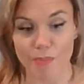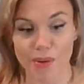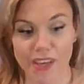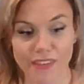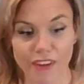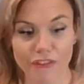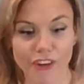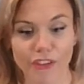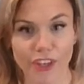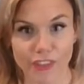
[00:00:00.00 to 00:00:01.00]
because I
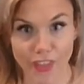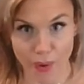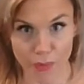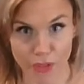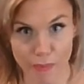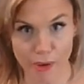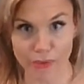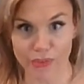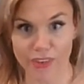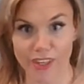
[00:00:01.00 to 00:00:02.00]
felt like they were the
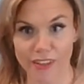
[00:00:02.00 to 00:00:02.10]
most,